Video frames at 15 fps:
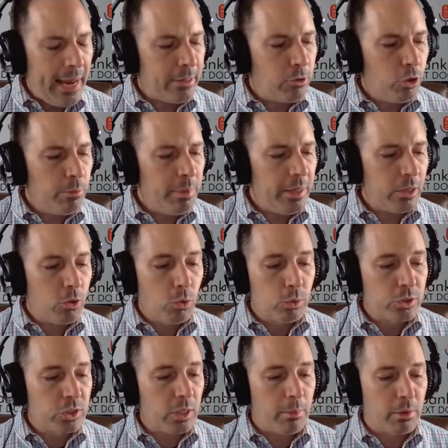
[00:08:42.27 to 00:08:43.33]
it could be a
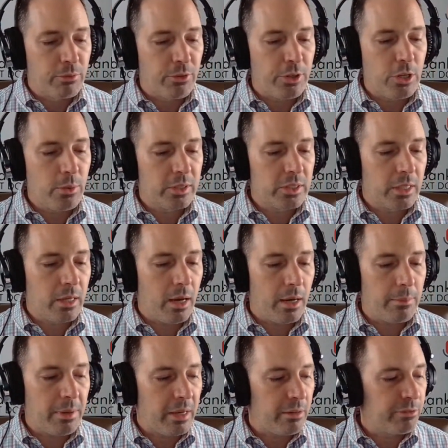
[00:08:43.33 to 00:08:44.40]
cool summer for the U.S.
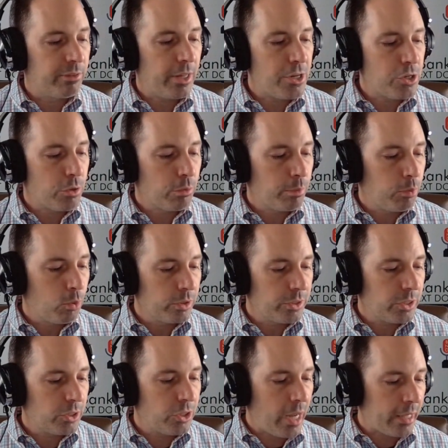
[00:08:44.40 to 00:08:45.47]
economy, inflation
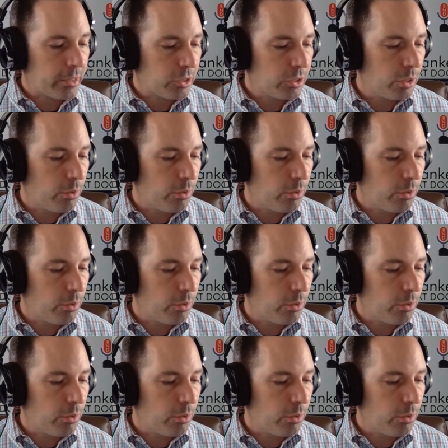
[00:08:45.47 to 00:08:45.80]
reports suggest.